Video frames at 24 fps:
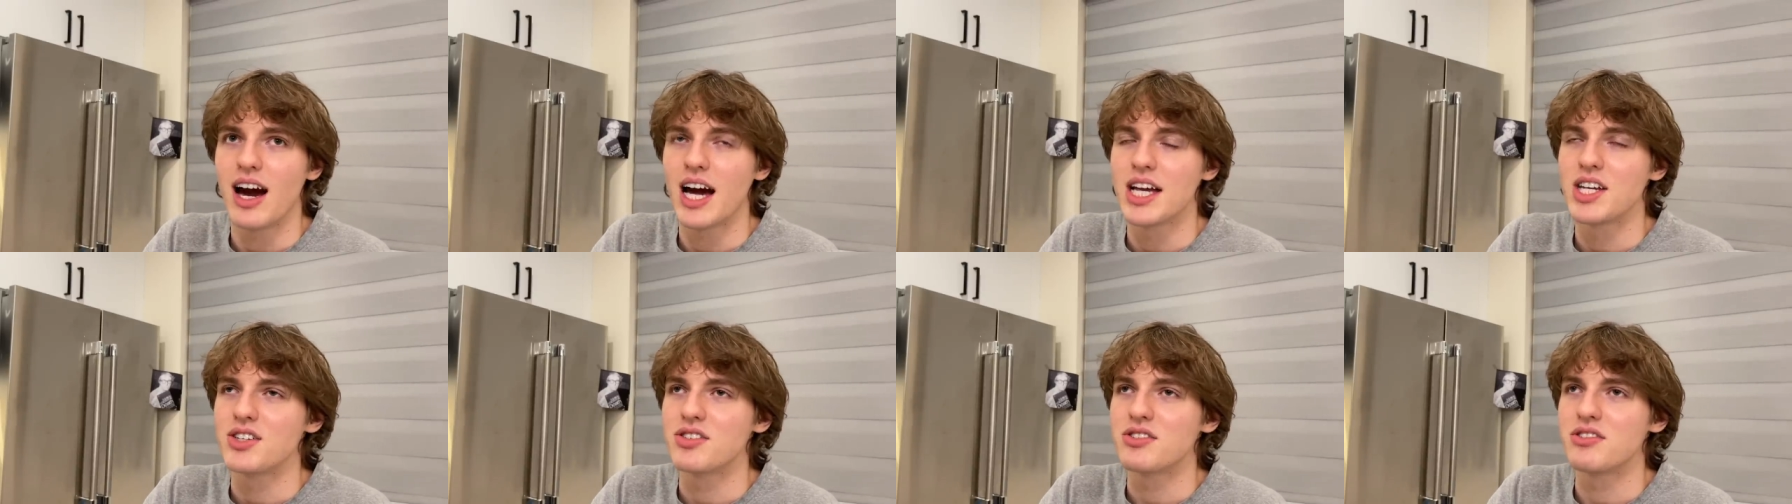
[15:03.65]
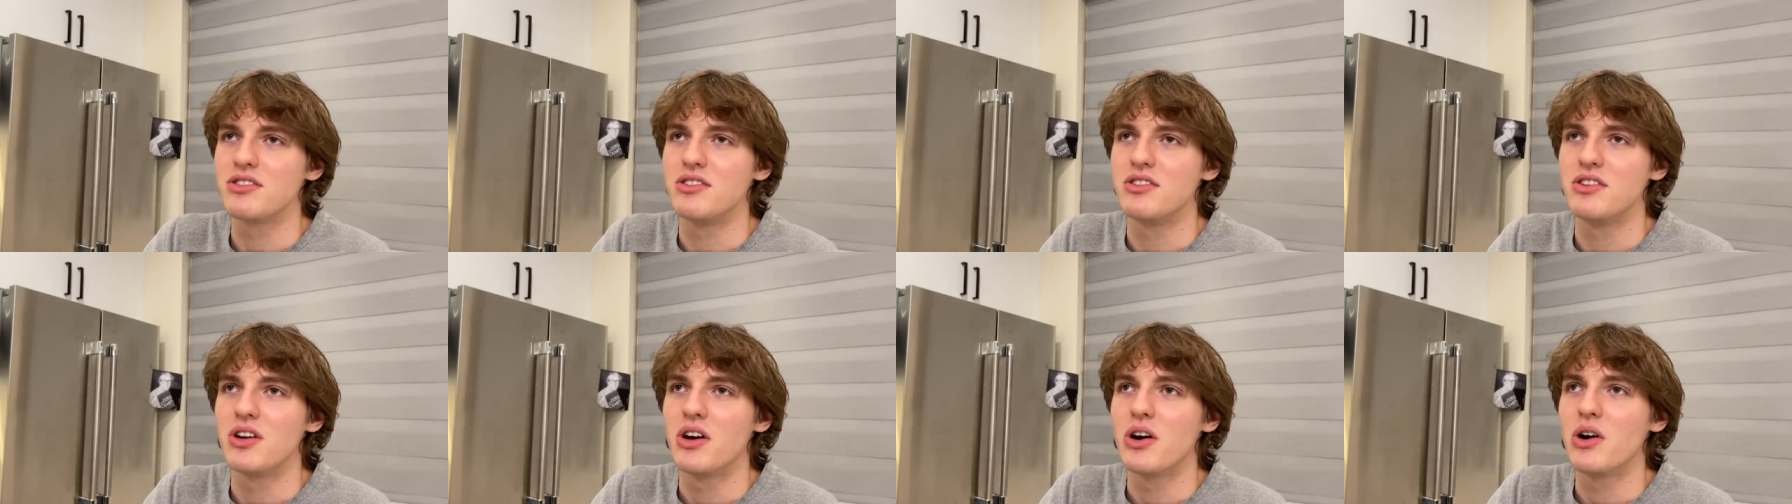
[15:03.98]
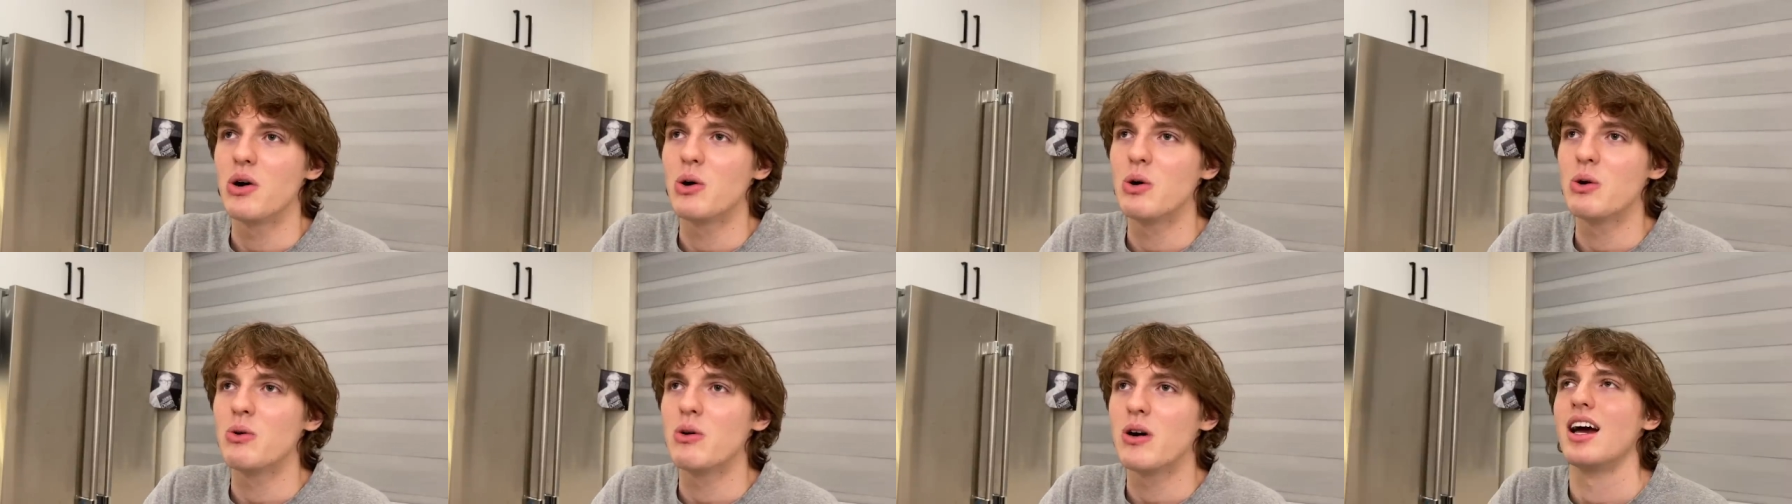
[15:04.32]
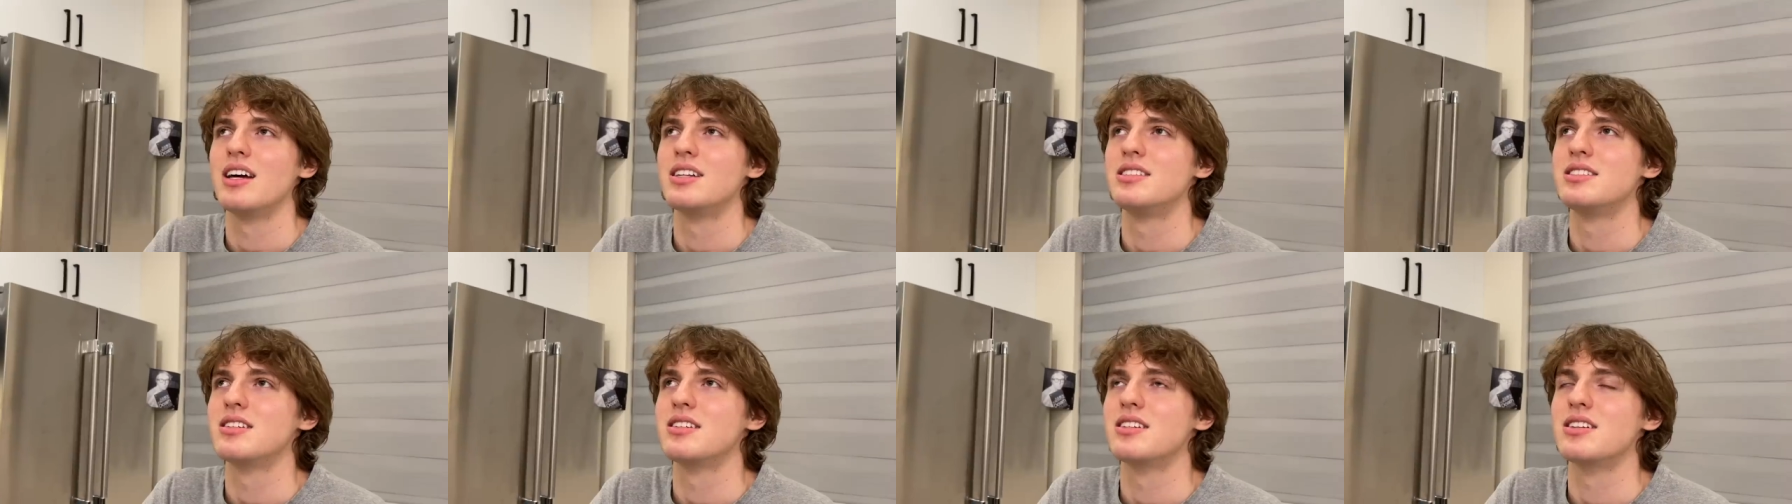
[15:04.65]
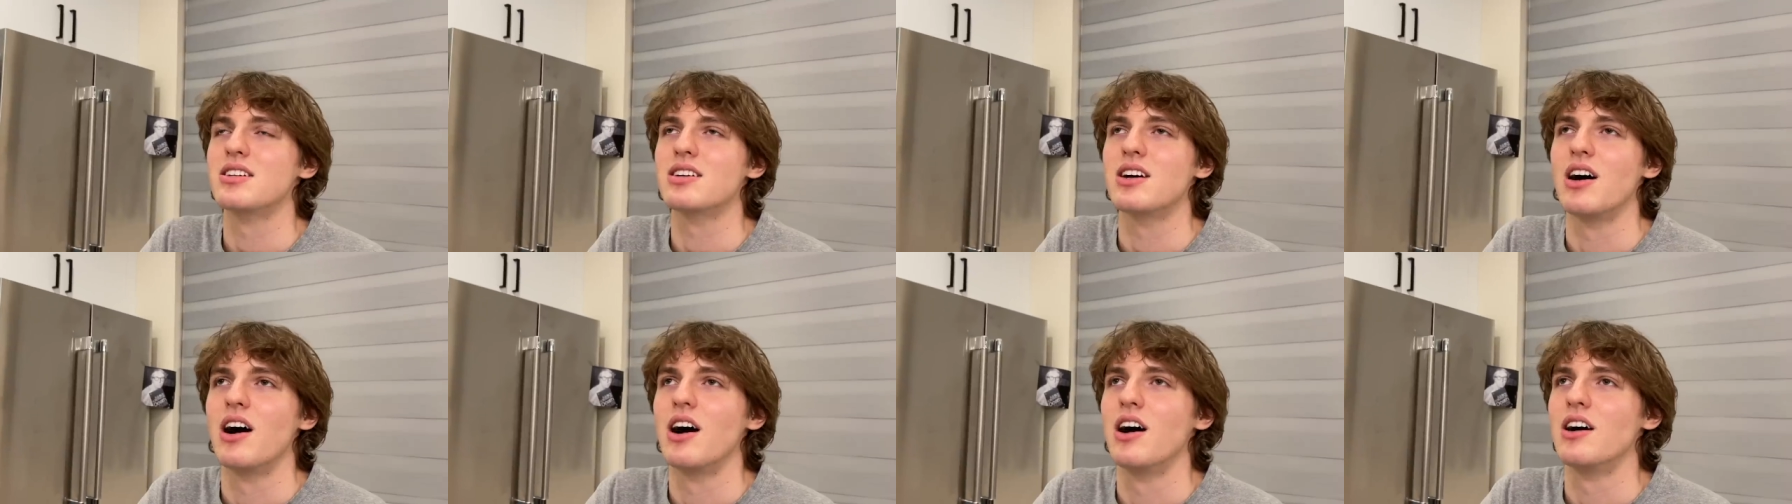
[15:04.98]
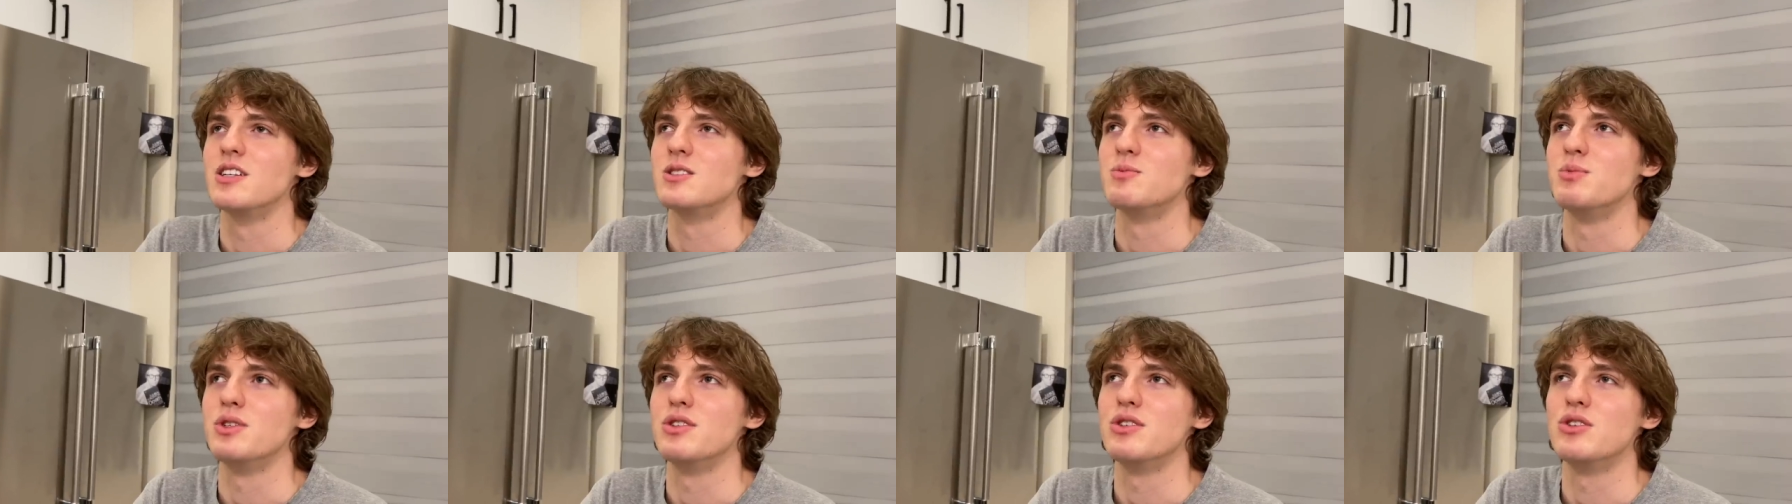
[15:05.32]
I just know it's gonna
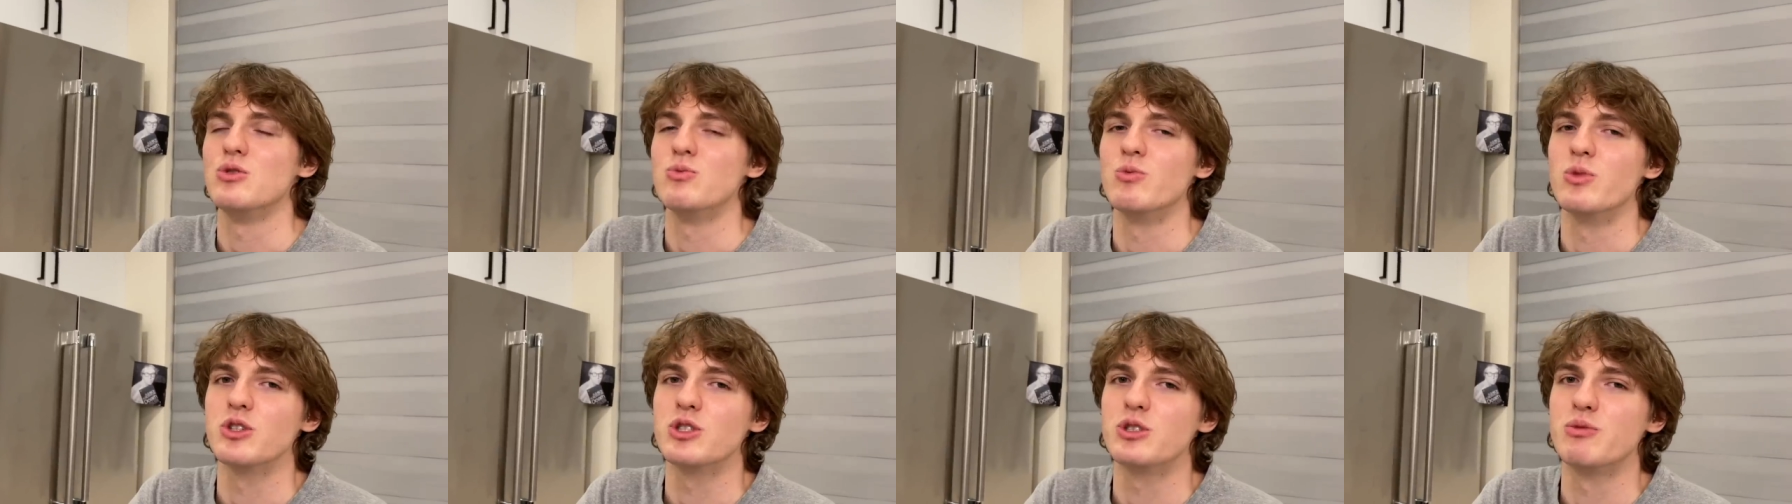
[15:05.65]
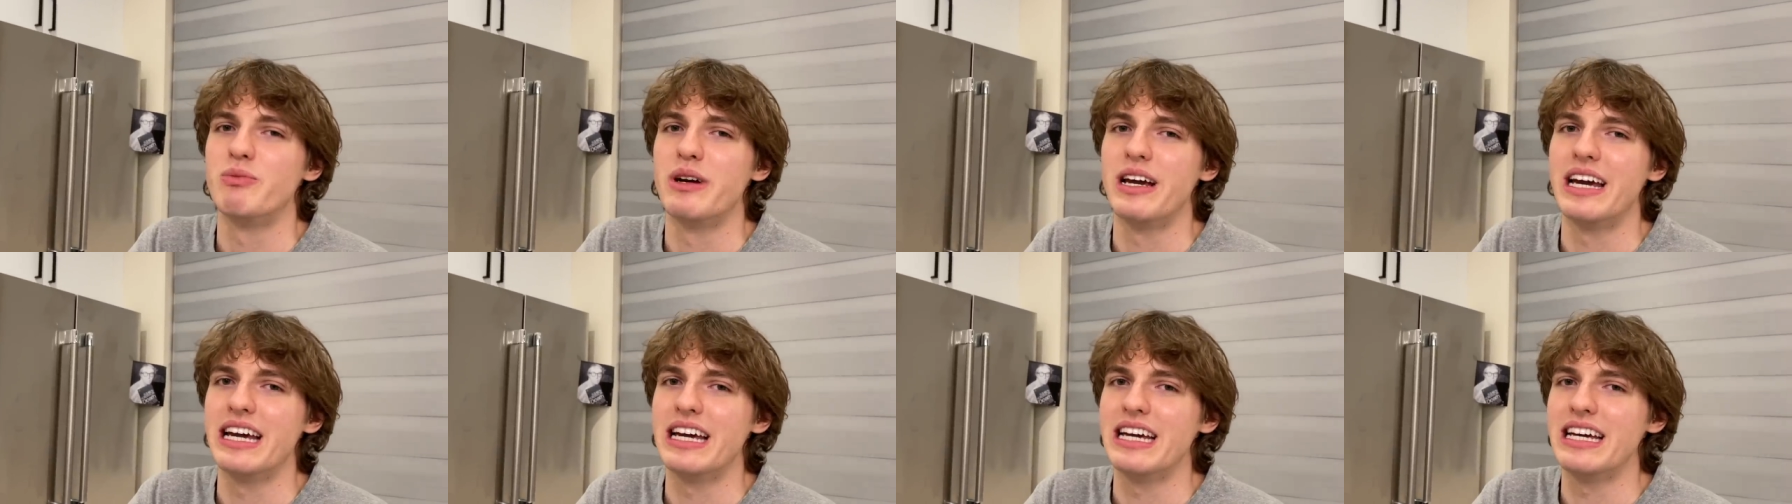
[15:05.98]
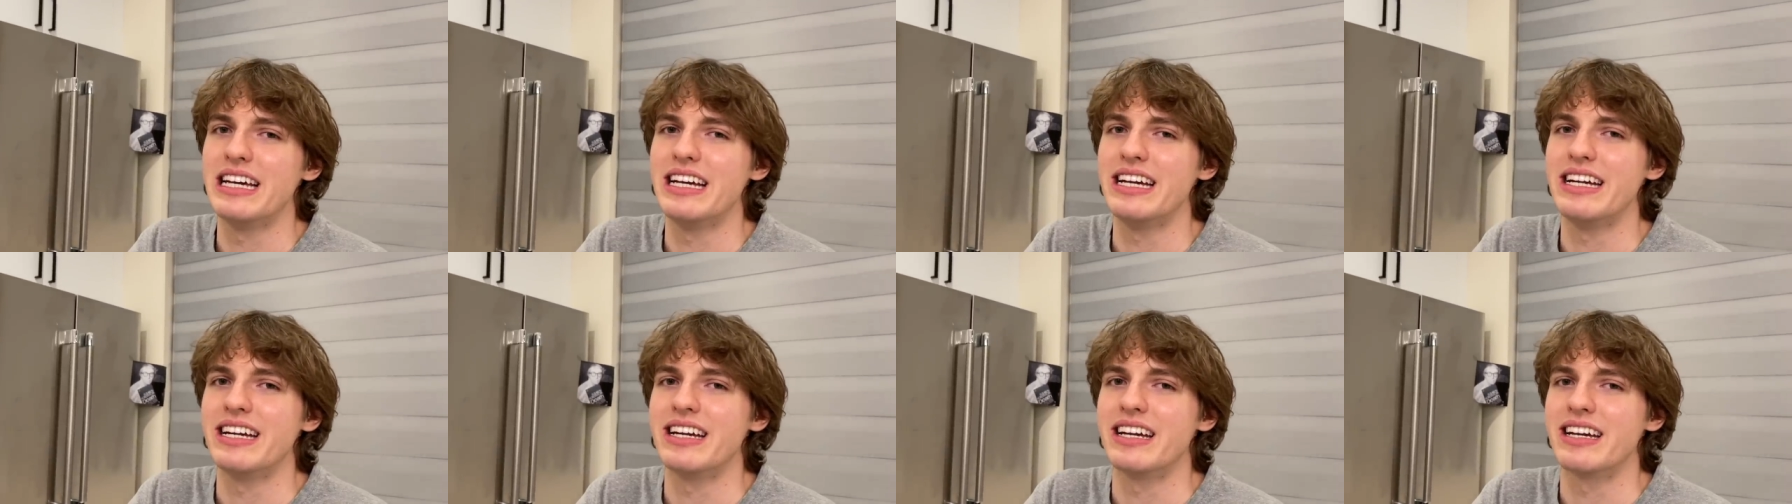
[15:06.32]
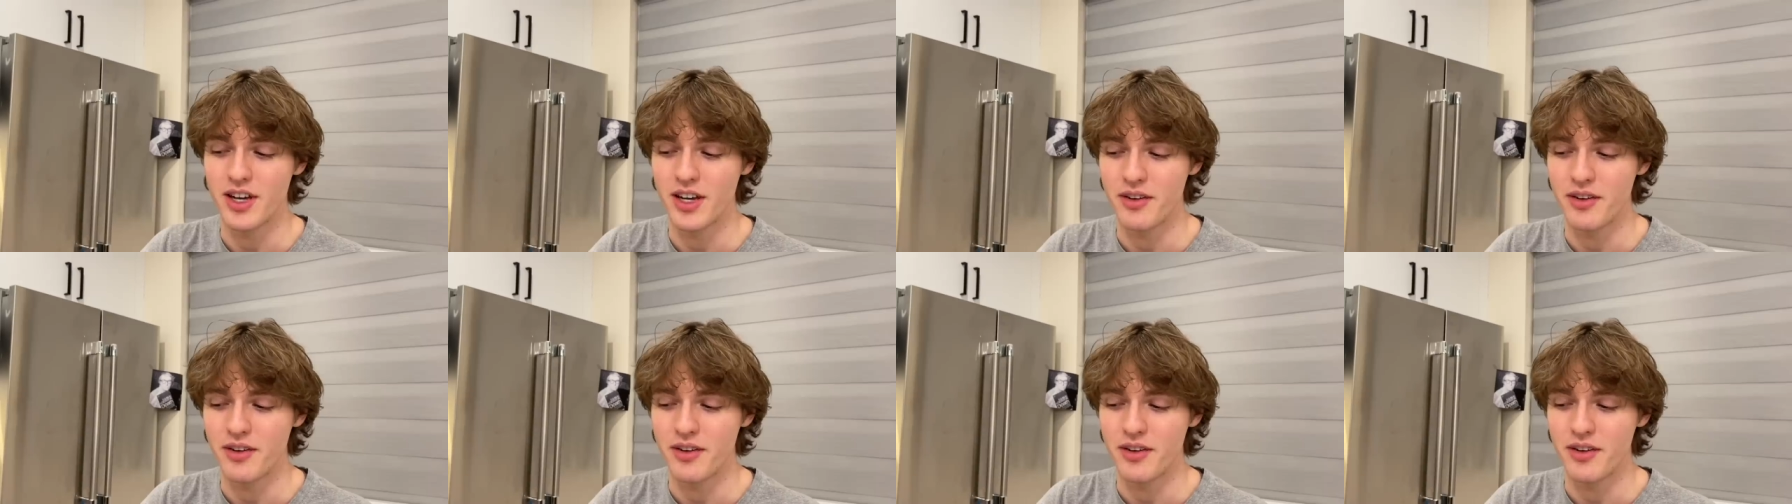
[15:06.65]
cause me too much pain.